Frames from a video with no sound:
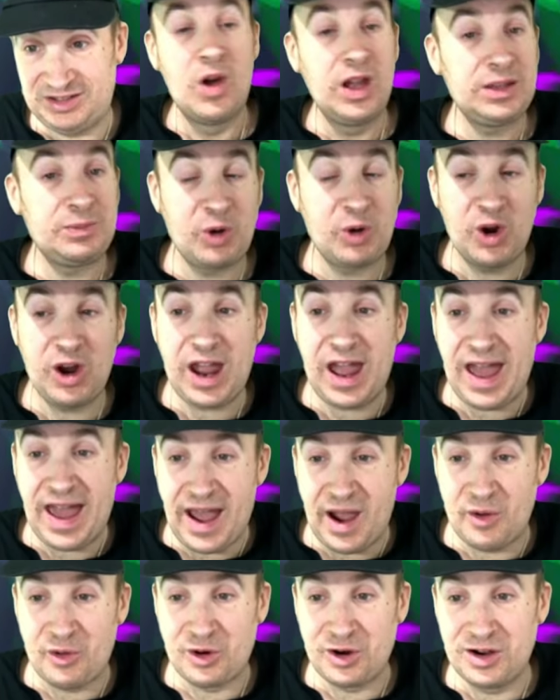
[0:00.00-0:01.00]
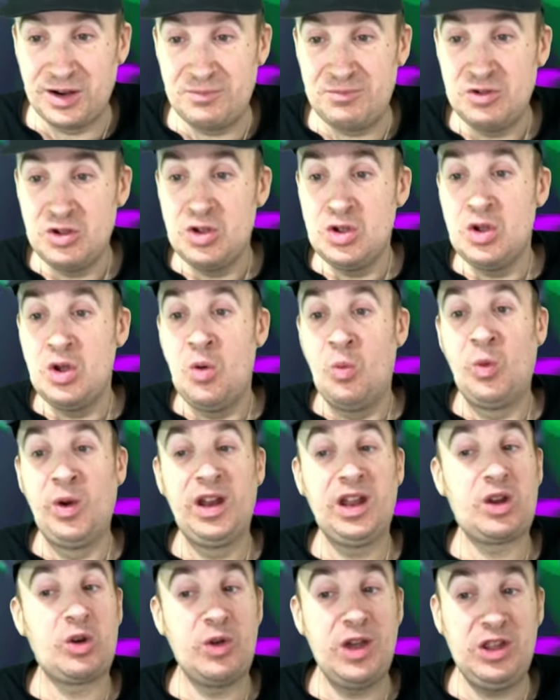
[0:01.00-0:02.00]
Once per hour,
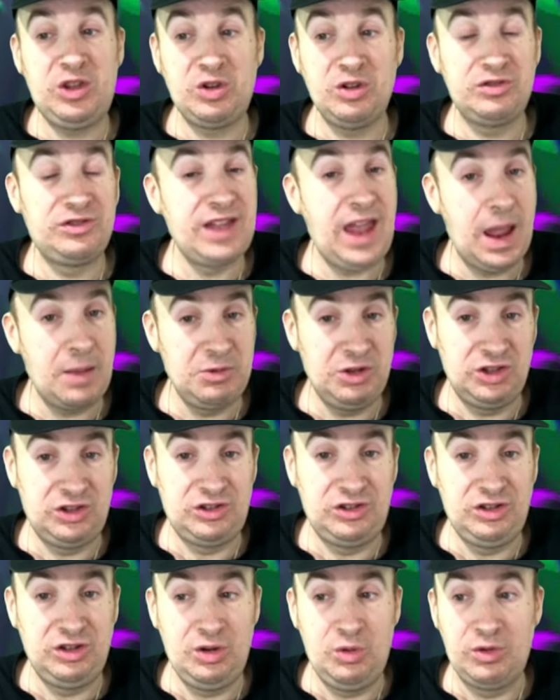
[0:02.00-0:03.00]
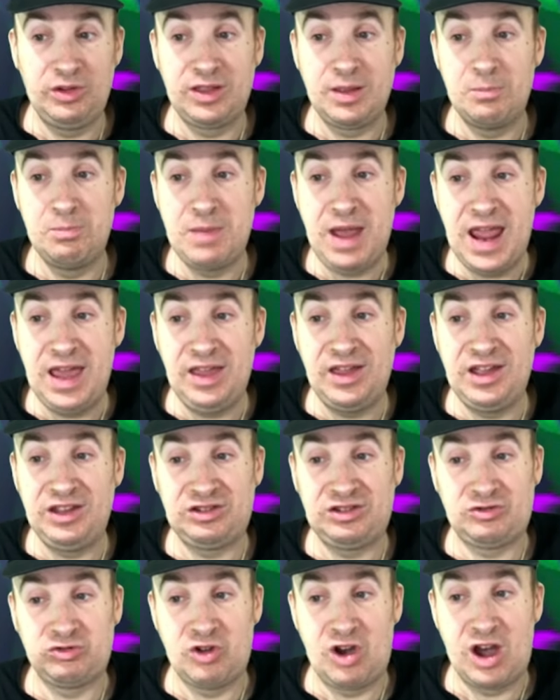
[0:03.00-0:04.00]
when a creature damages you with a melee
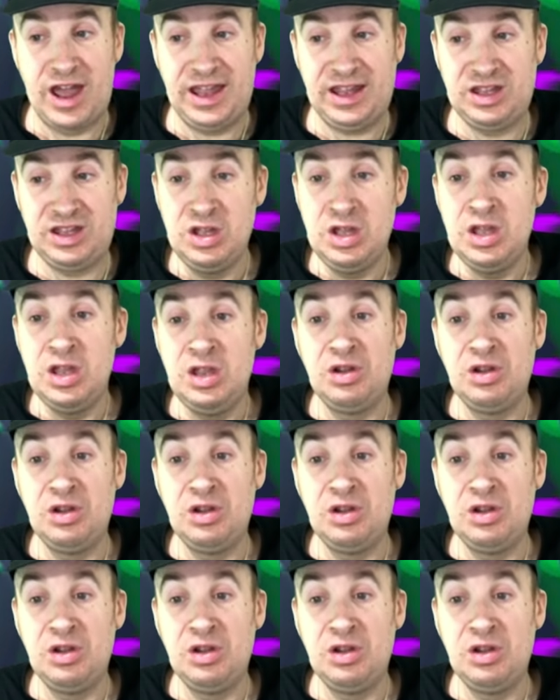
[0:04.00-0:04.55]
strike,